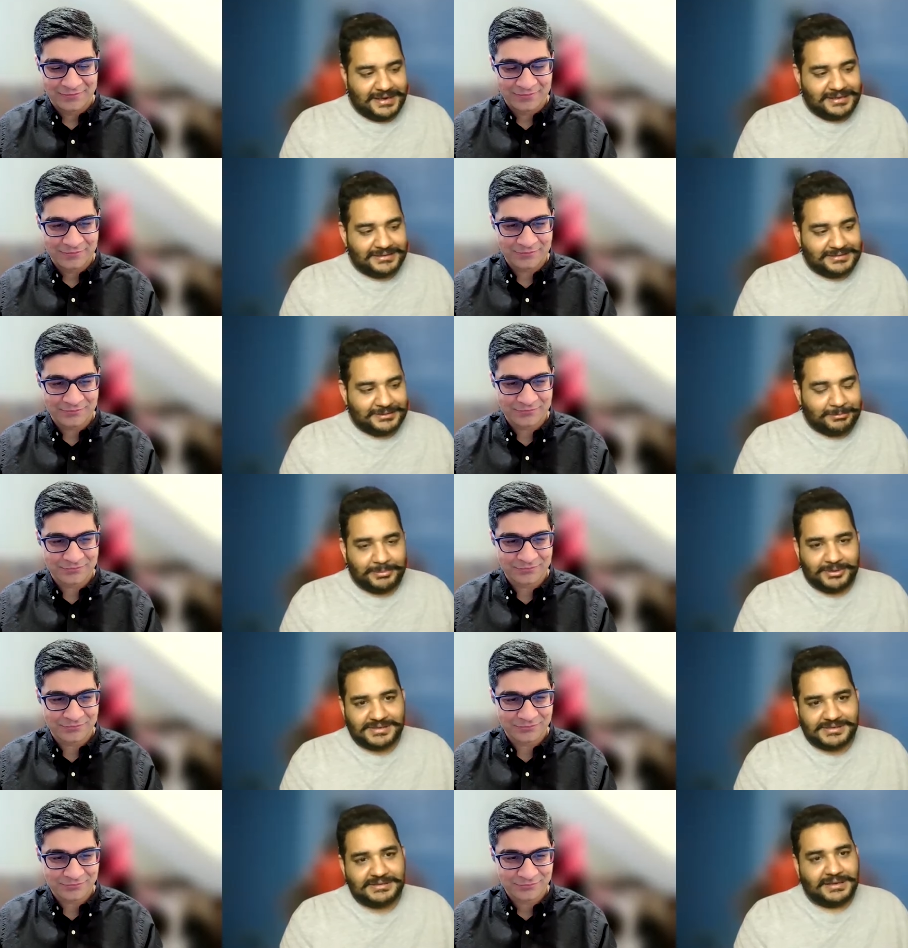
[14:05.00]
Speaker 1: that the
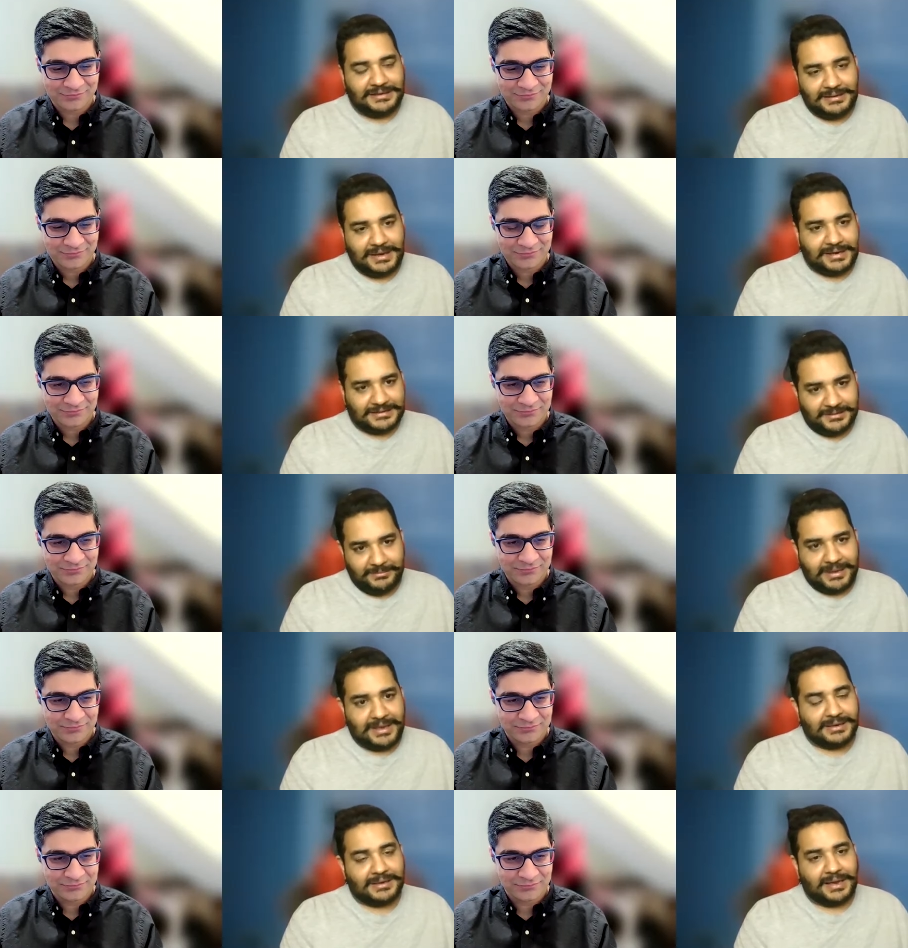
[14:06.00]
personnel at the
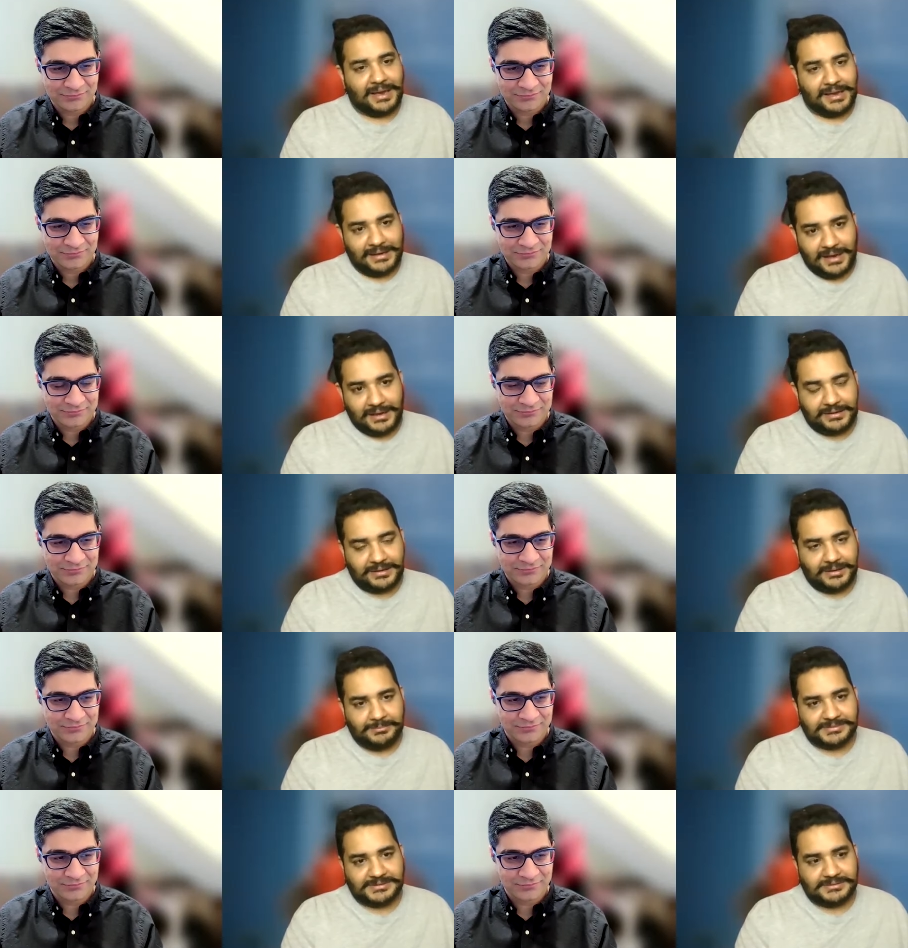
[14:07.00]
bank and higher
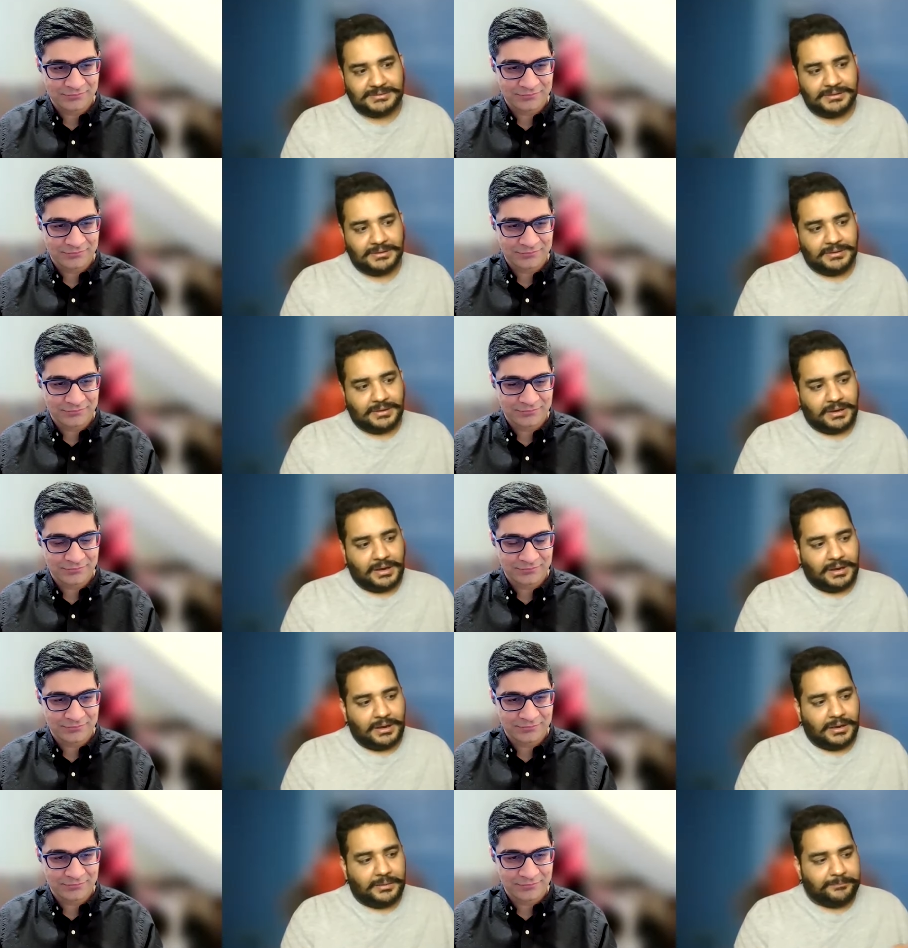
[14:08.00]
ups
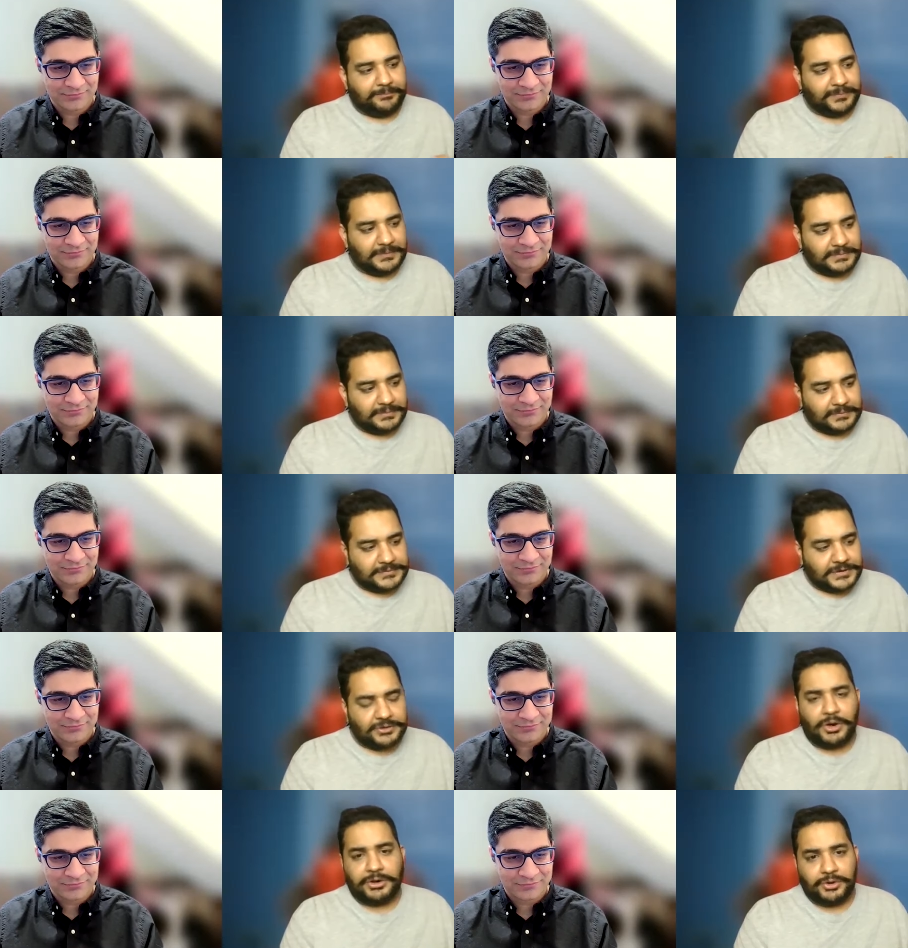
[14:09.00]
uh,
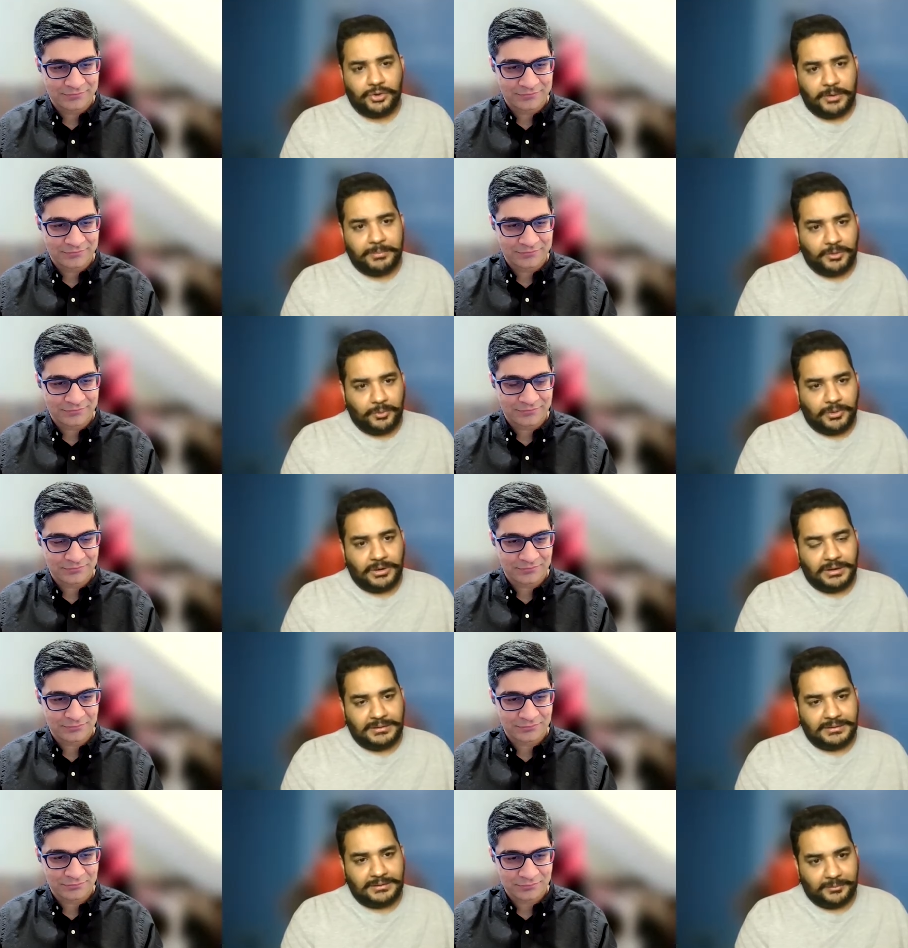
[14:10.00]
did not grow up in a
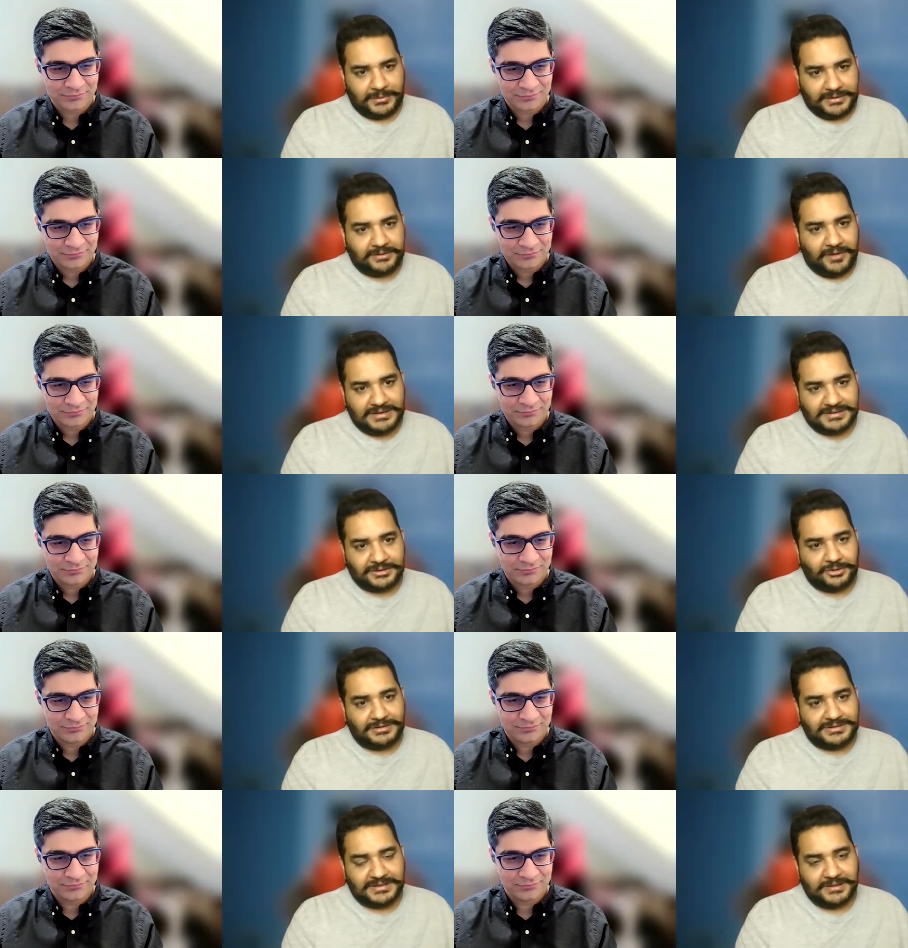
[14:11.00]
world with advanced
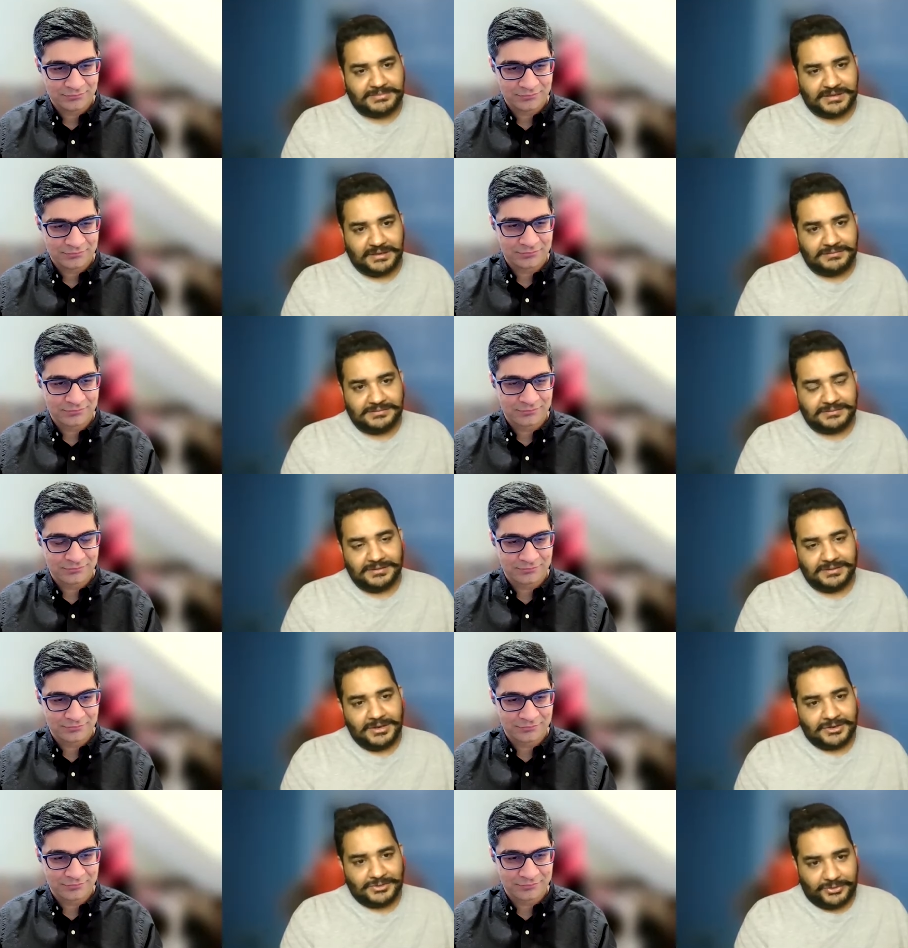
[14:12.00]
technology themselves
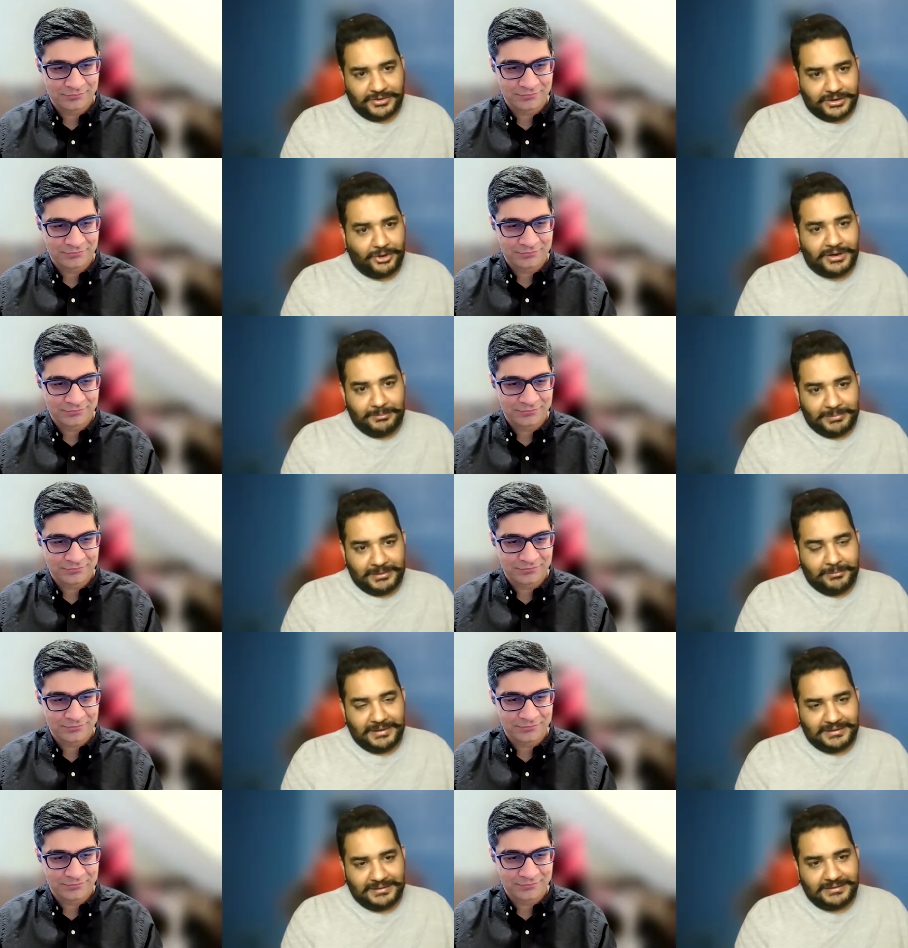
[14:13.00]
so they're not
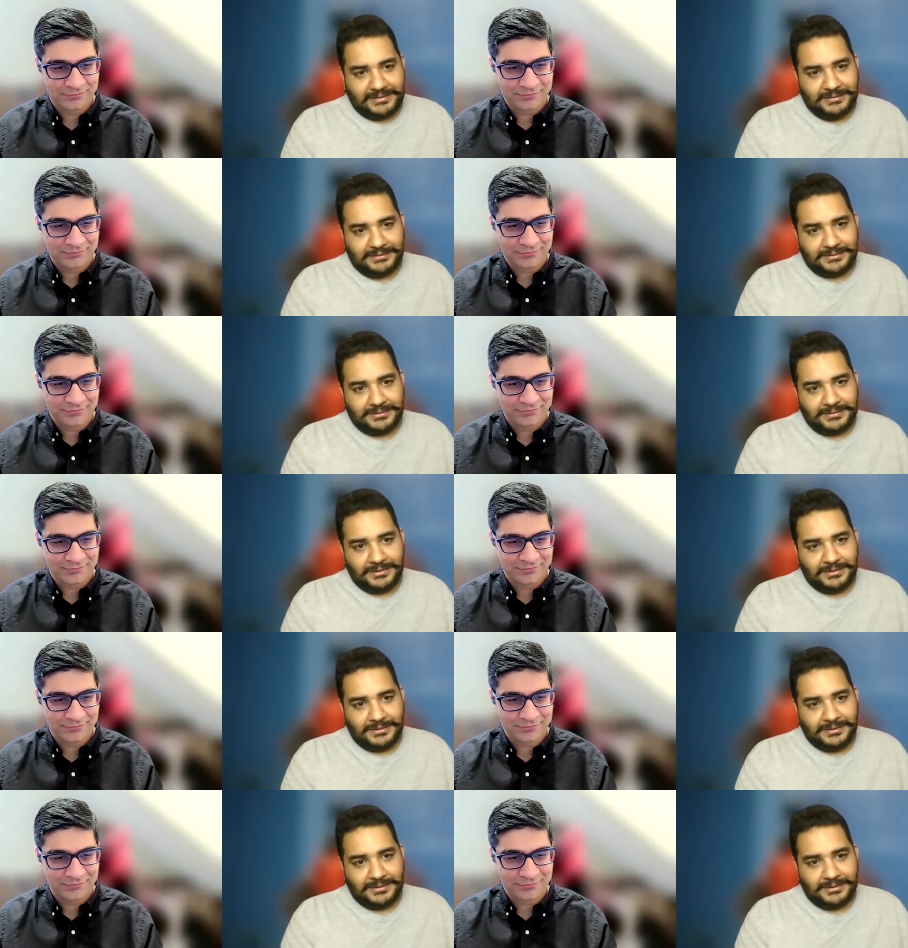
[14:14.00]
implementing it